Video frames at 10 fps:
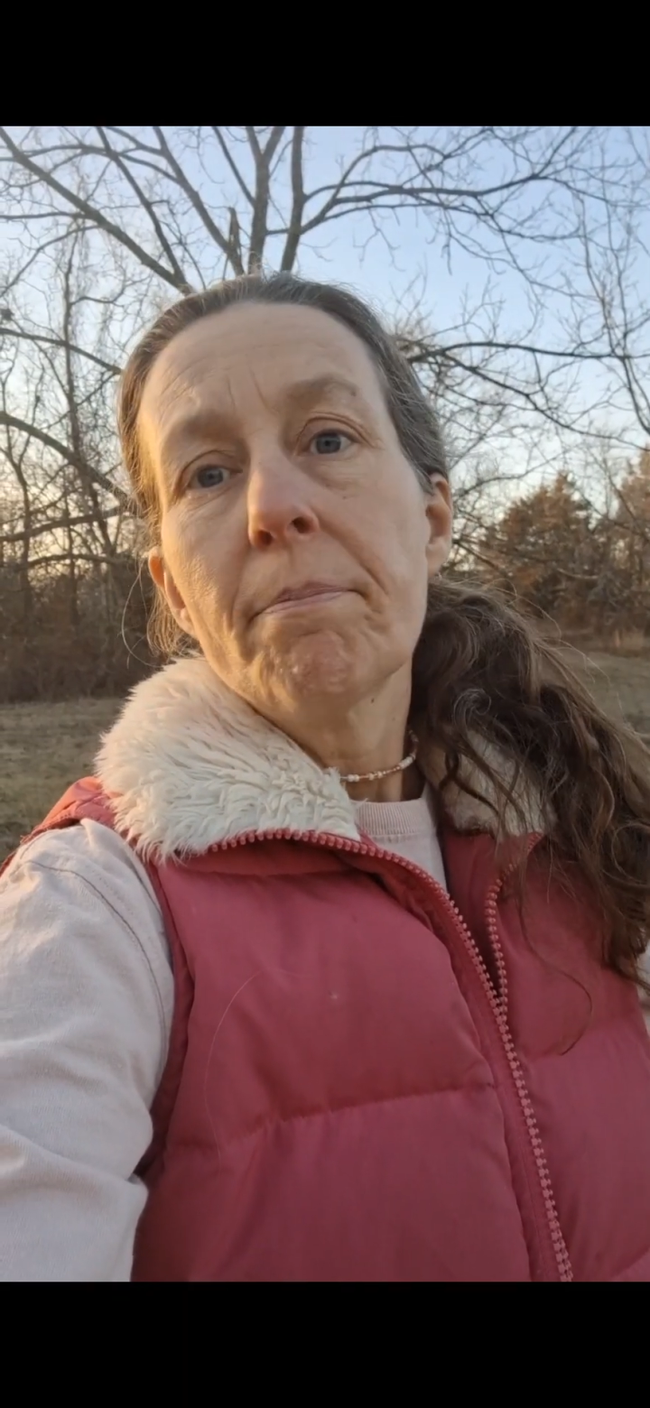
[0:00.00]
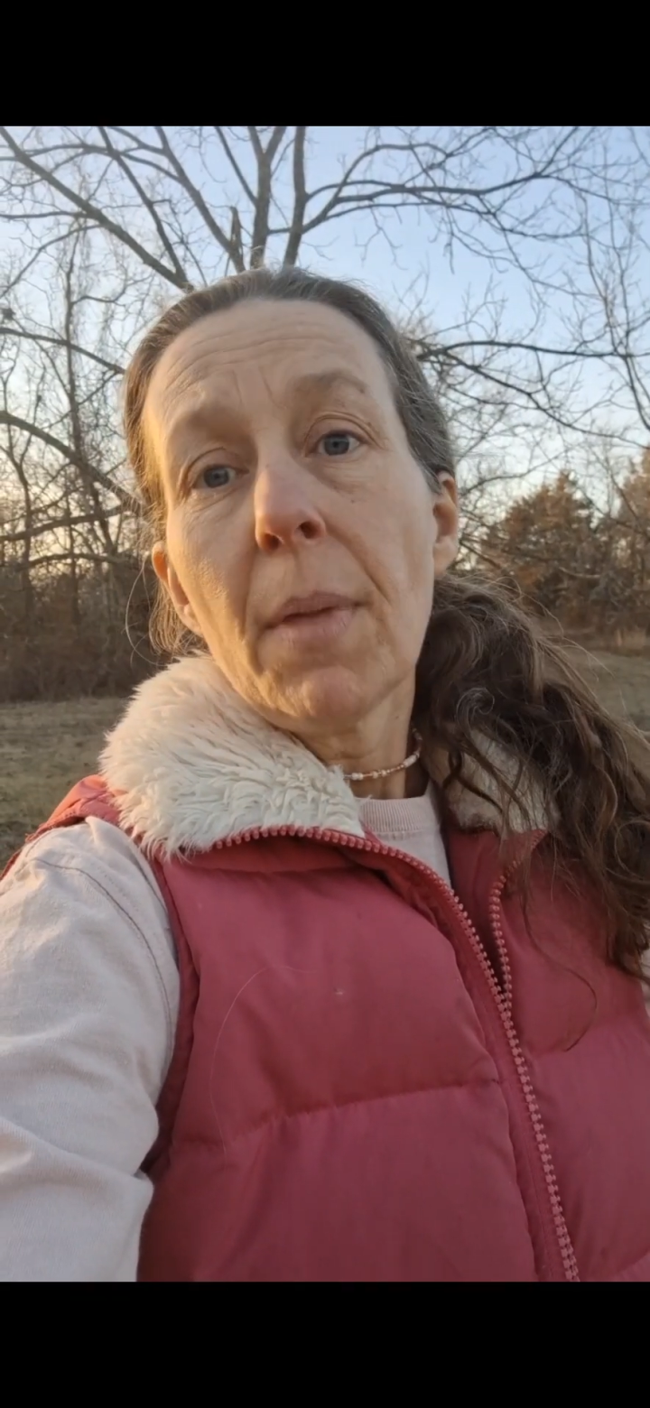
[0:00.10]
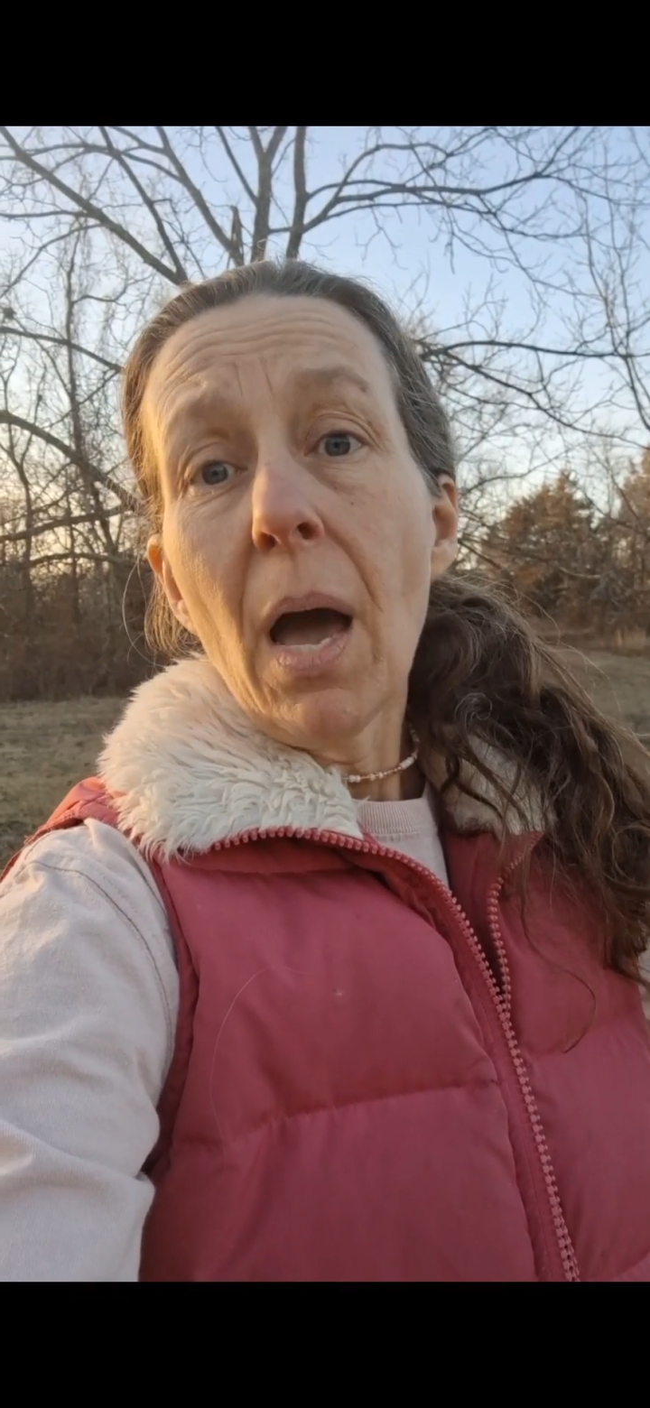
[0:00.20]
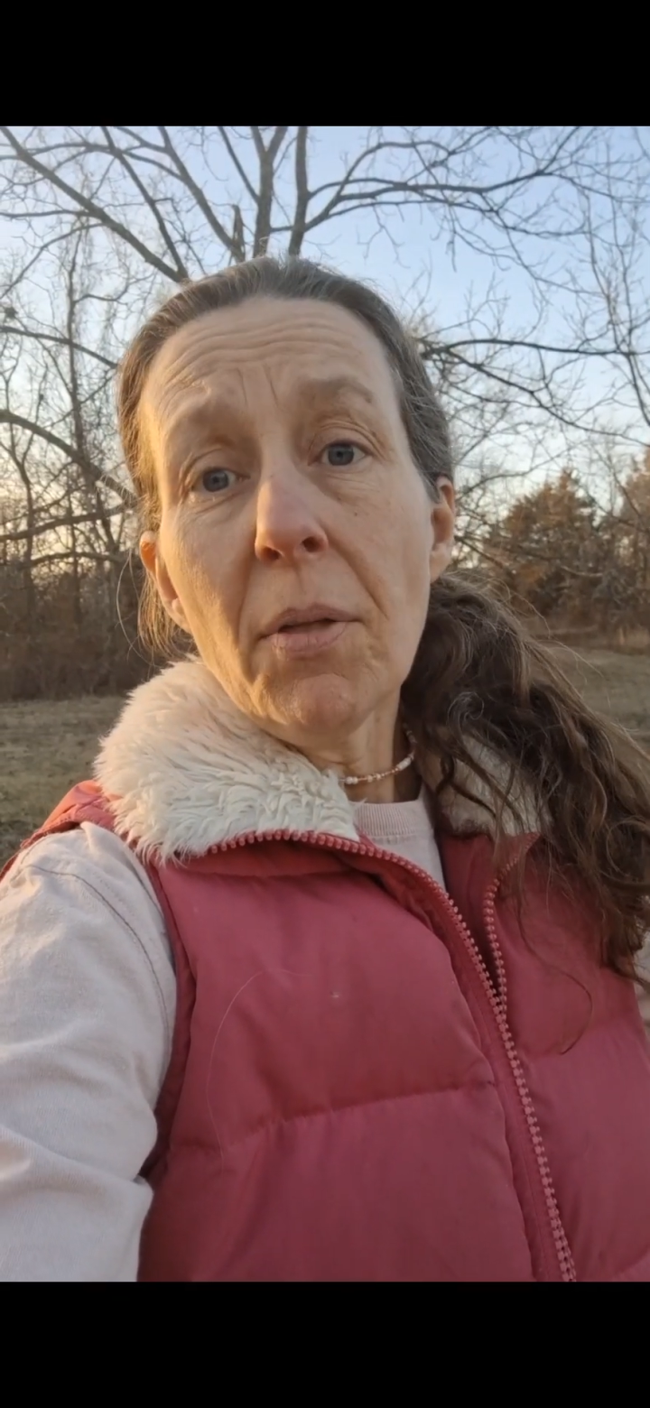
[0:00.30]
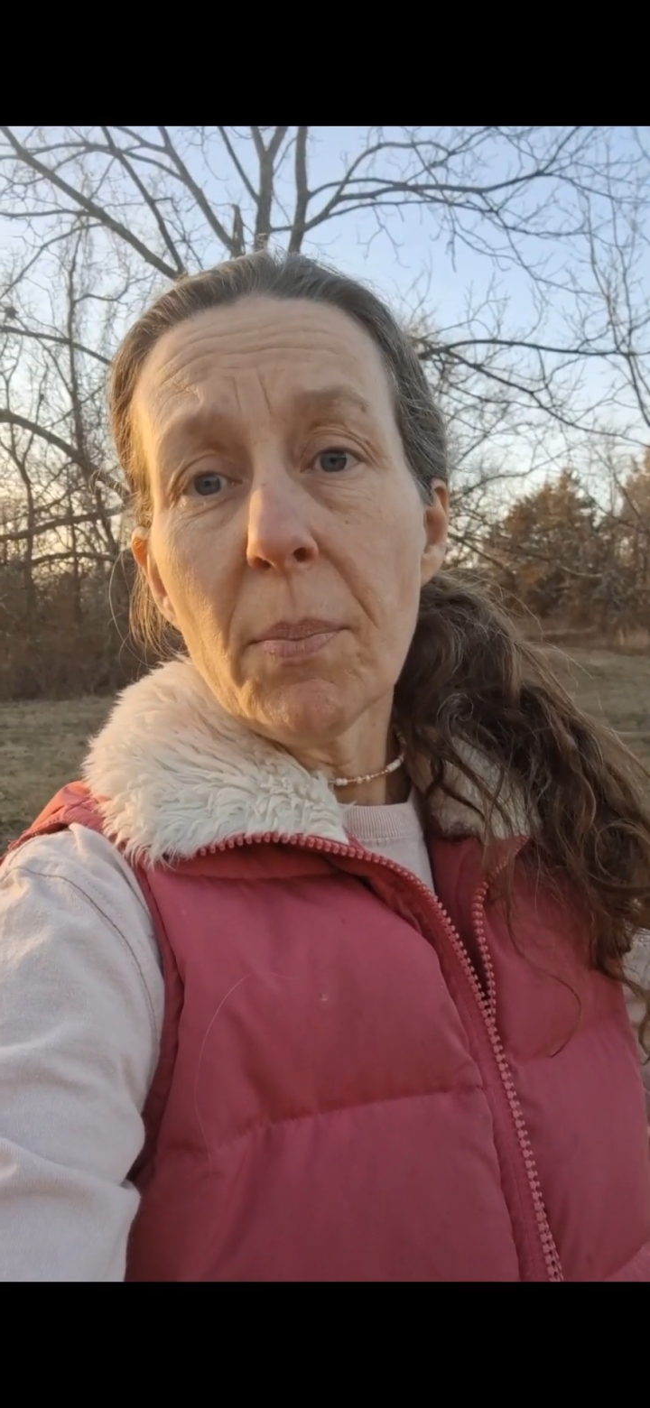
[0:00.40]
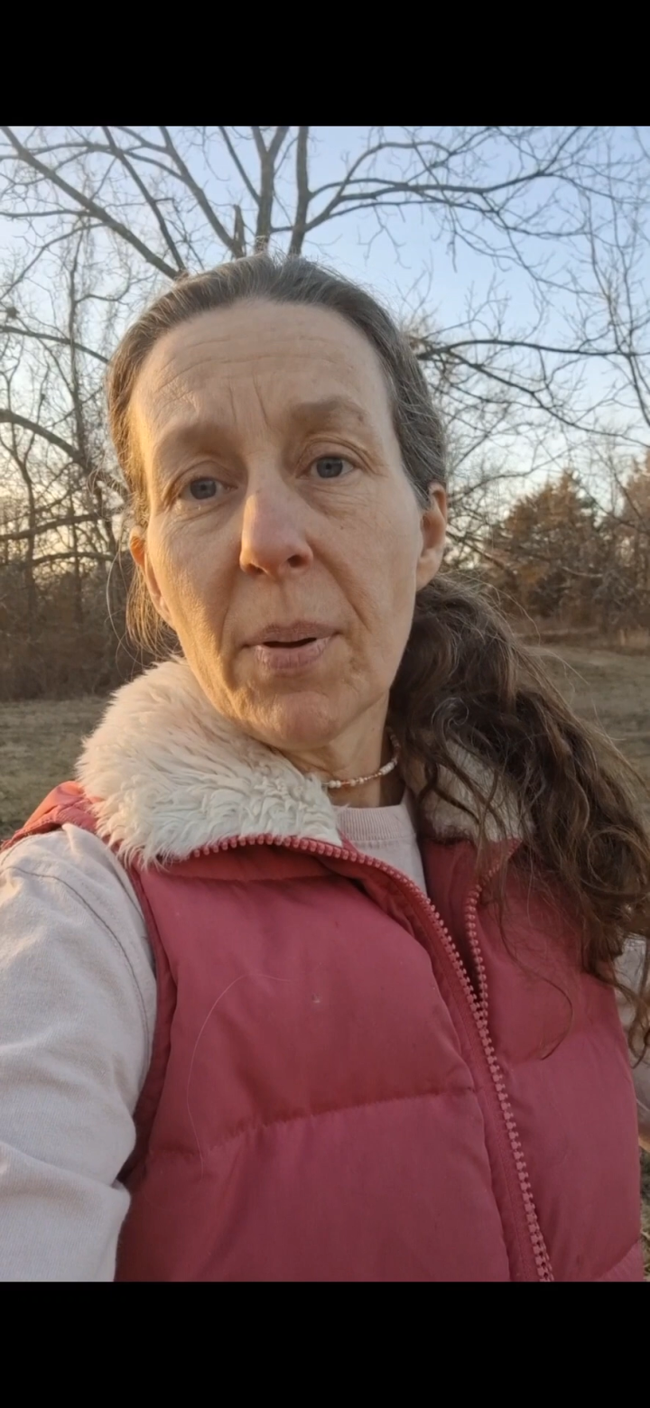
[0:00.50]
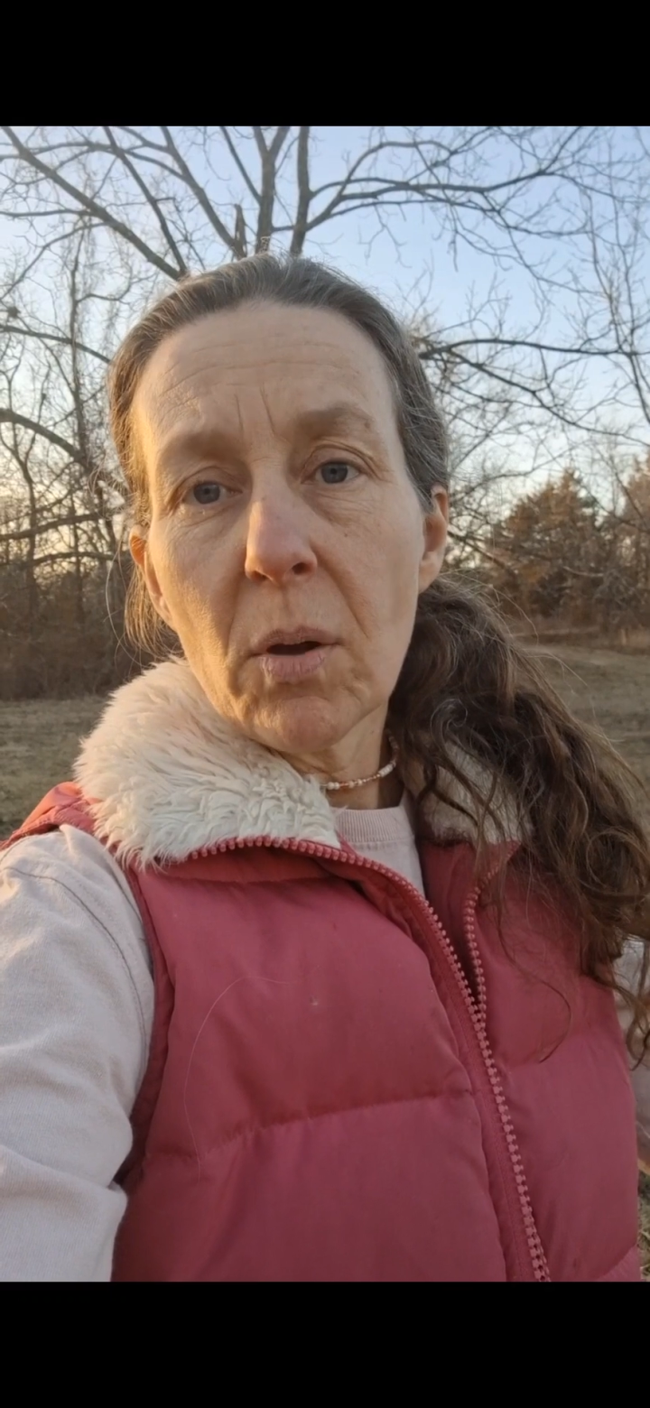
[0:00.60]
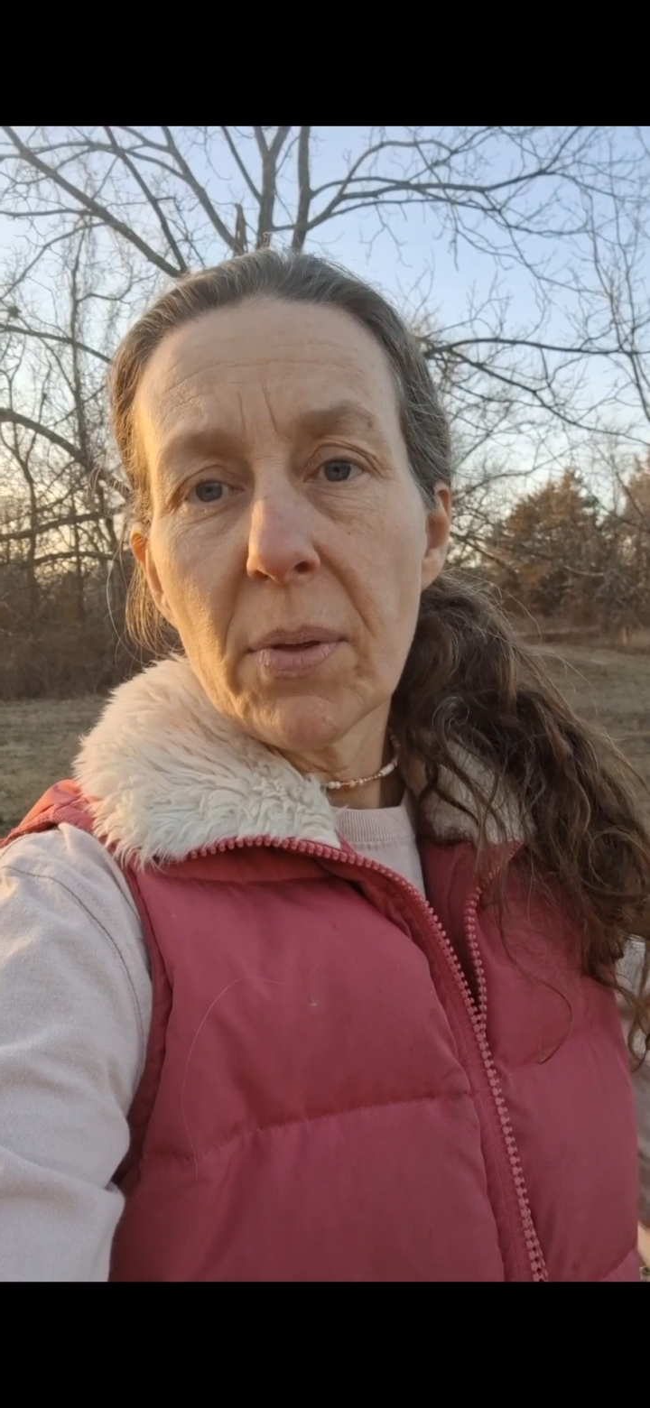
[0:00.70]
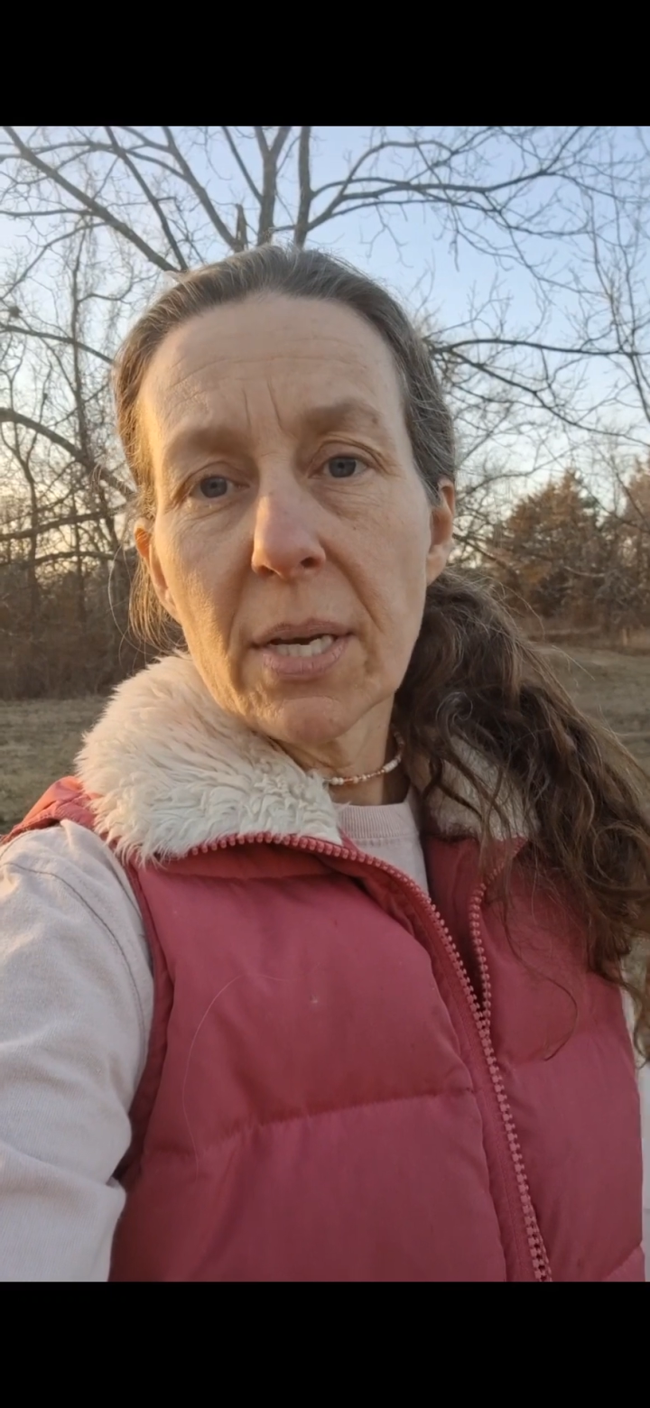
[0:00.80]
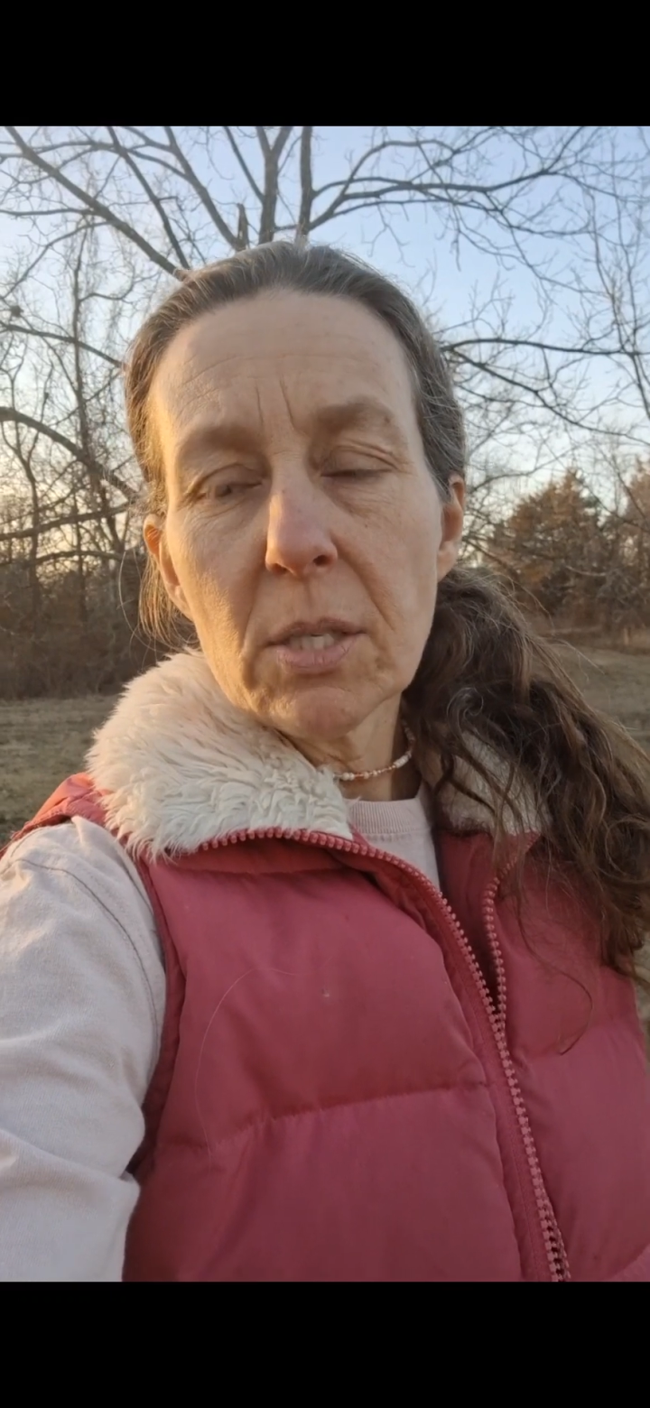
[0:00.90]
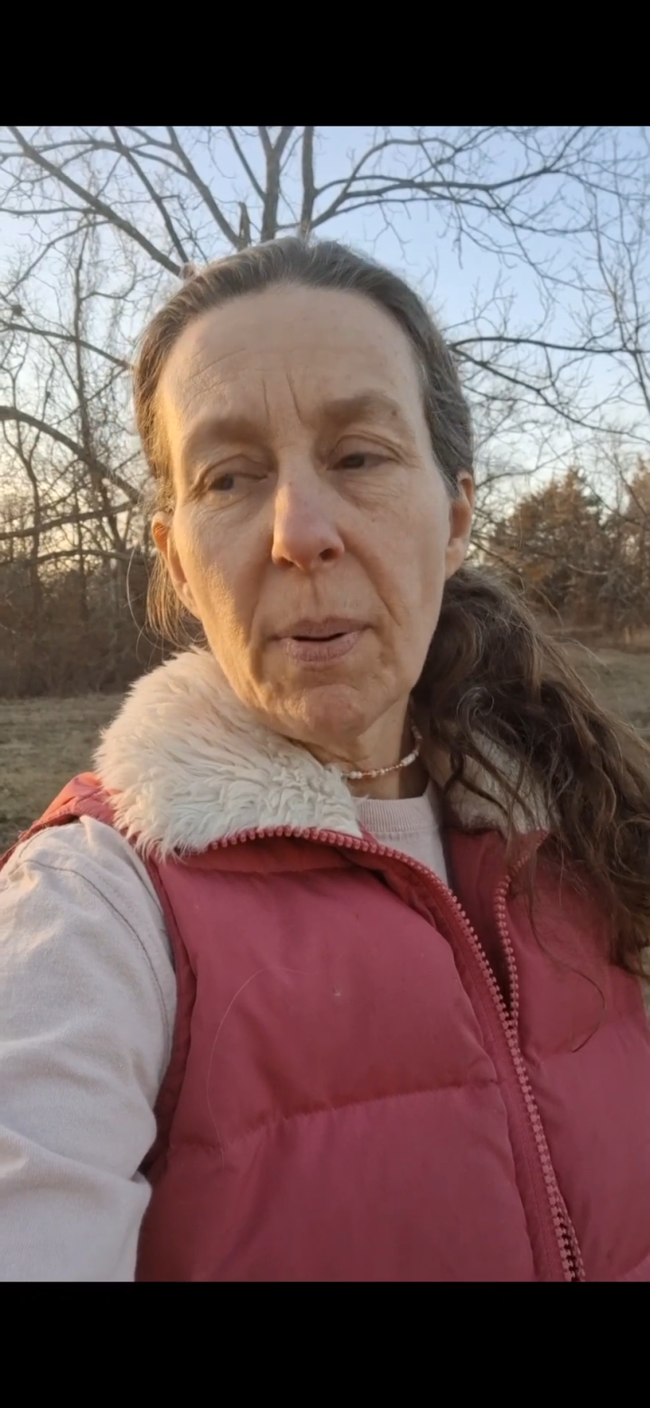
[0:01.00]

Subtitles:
other buildings